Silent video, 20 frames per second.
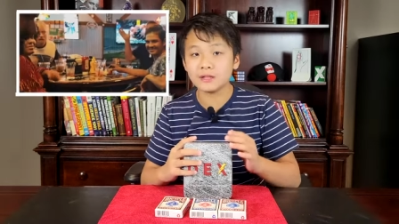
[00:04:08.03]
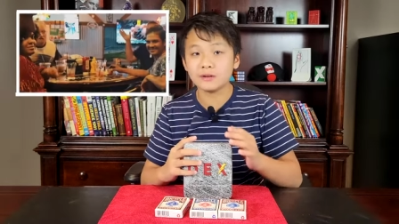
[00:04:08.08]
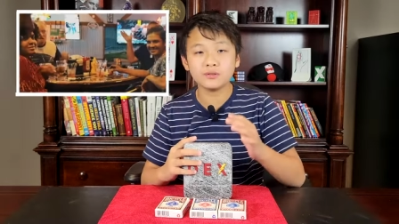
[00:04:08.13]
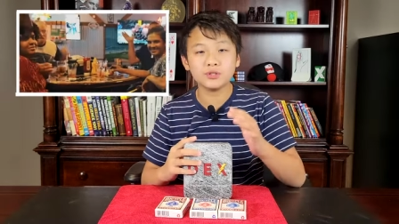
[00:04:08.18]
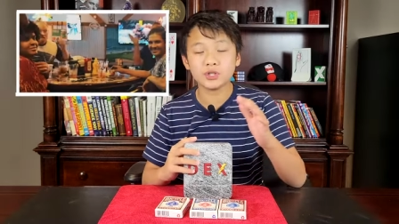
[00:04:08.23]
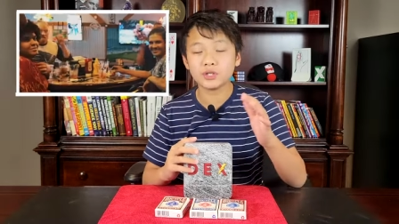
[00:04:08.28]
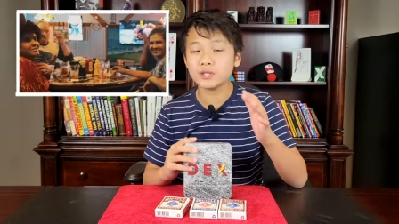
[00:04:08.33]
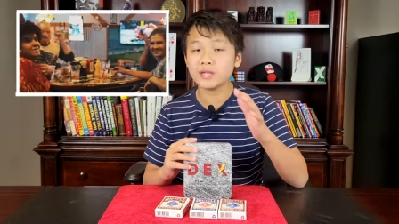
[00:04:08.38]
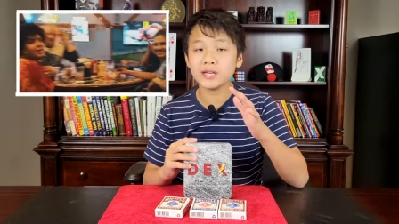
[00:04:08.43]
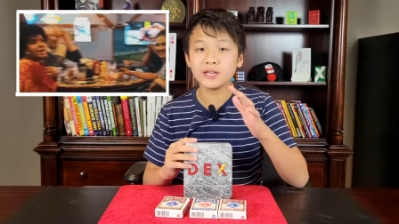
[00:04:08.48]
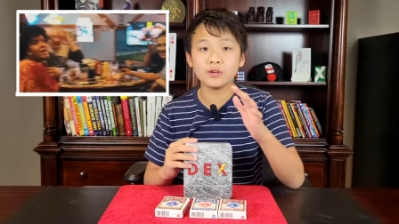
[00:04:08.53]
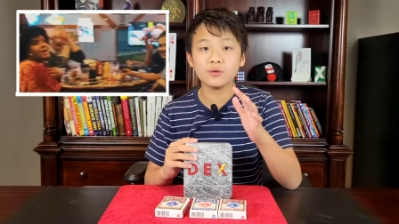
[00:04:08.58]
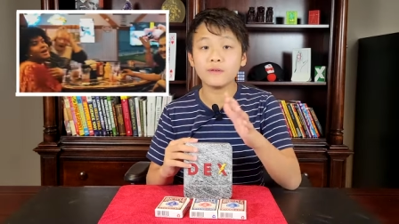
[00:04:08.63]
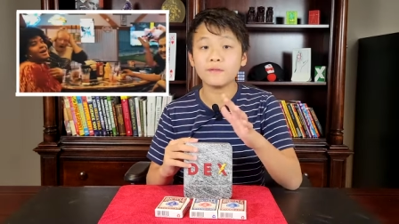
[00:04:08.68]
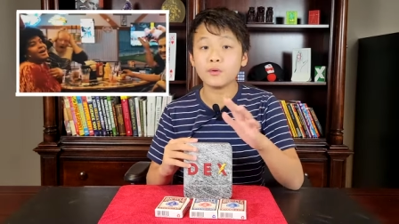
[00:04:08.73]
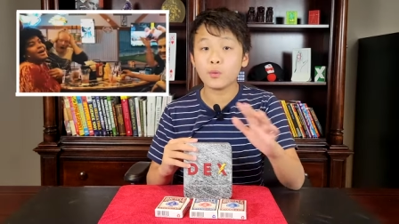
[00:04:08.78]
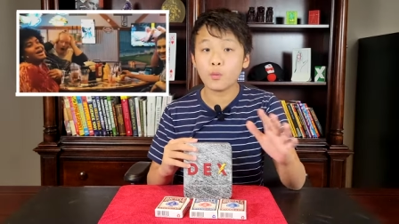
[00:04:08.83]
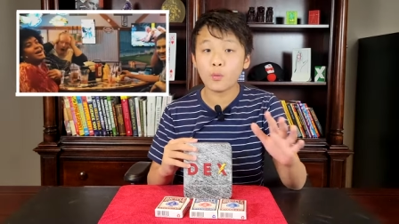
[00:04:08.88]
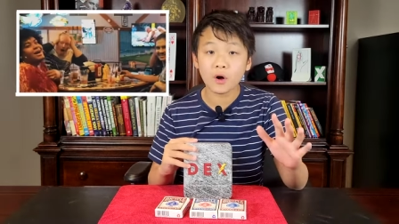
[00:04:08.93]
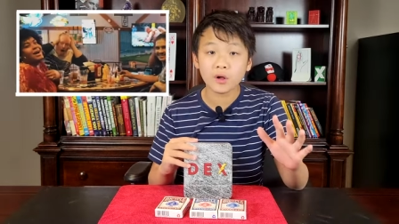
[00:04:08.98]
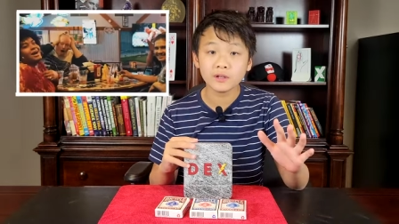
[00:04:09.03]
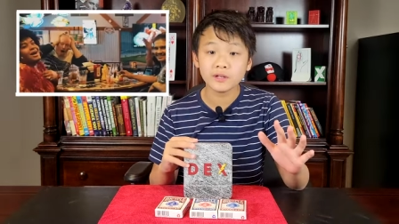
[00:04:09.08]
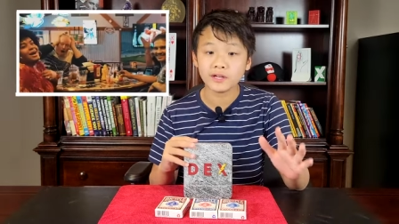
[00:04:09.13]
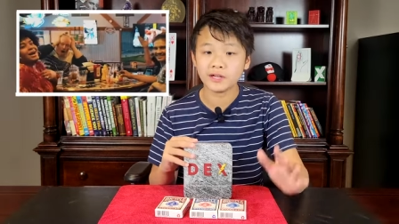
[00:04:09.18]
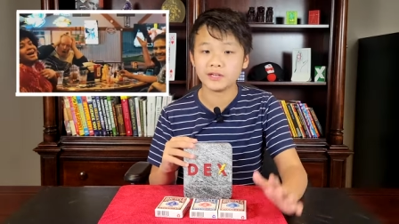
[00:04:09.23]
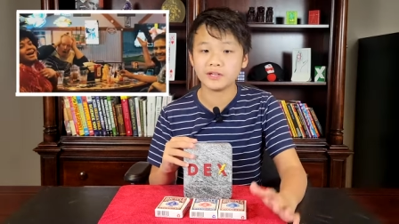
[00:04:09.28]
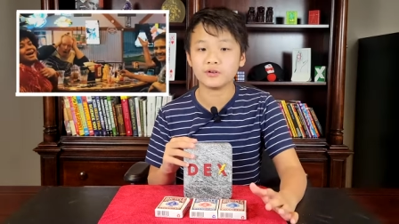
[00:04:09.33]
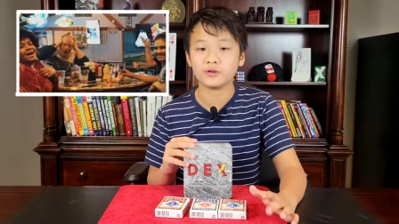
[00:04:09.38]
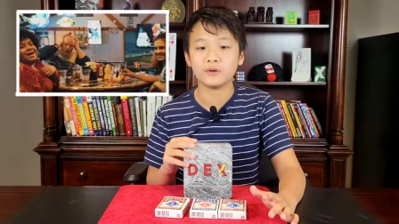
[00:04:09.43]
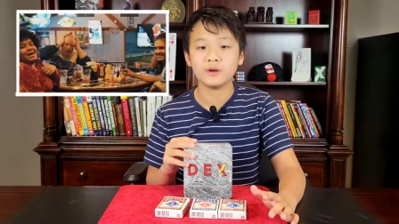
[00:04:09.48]
they'll just think you have a wallet
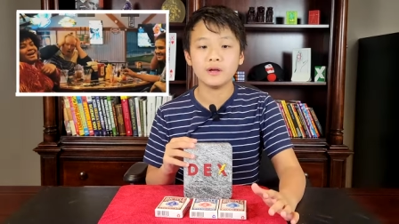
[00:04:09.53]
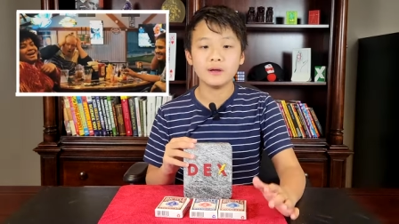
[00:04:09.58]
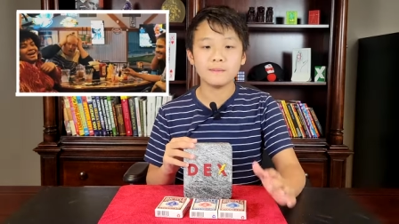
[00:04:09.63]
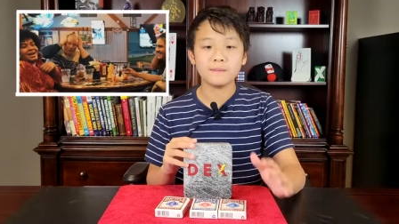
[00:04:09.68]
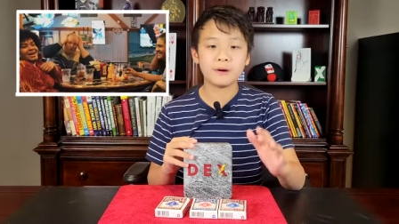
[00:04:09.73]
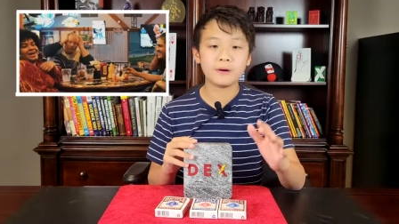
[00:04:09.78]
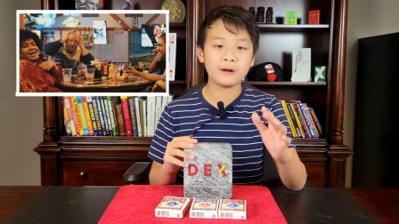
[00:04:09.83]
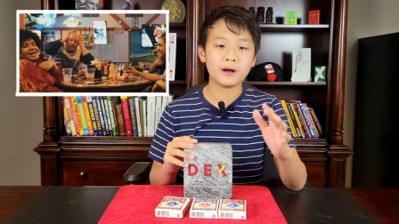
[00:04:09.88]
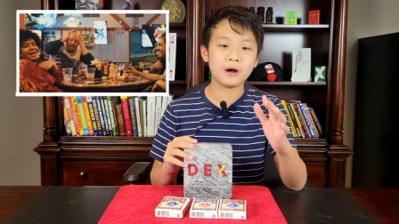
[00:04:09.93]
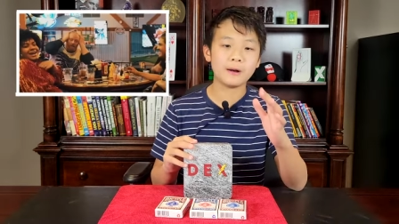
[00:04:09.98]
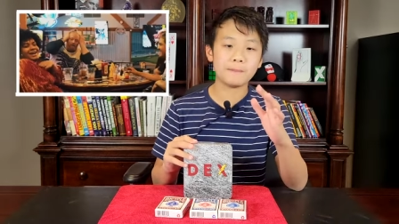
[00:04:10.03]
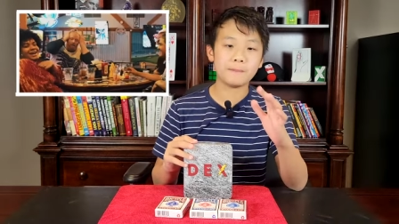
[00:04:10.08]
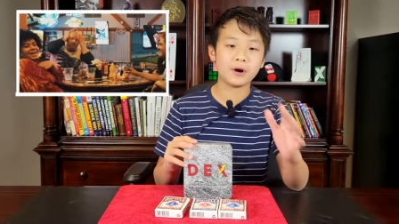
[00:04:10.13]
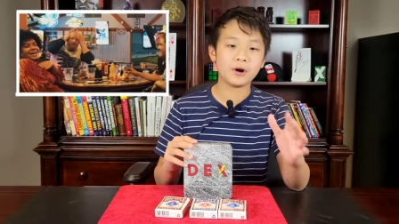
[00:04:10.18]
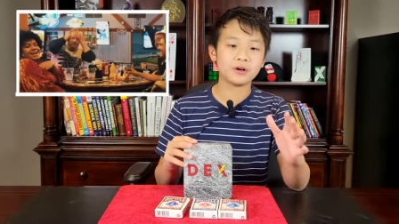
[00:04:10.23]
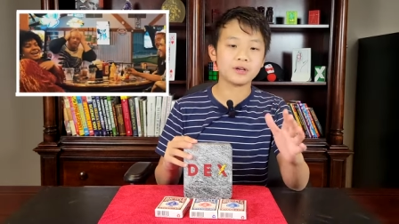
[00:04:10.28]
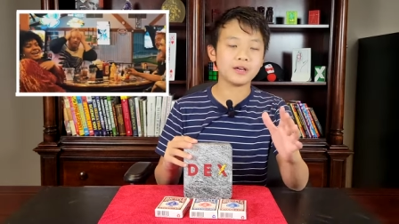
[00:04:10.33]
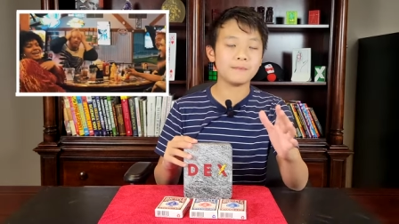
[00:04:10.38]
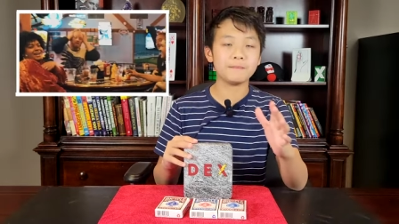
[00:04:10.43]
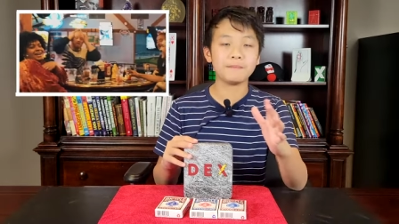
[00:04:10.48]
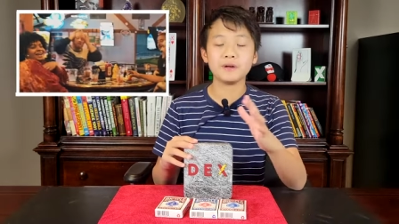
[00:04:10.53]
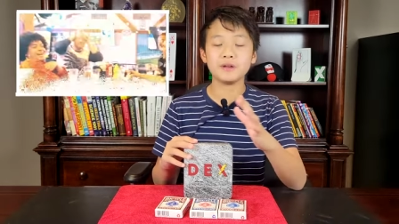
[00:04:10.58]
in your po uh, pocket,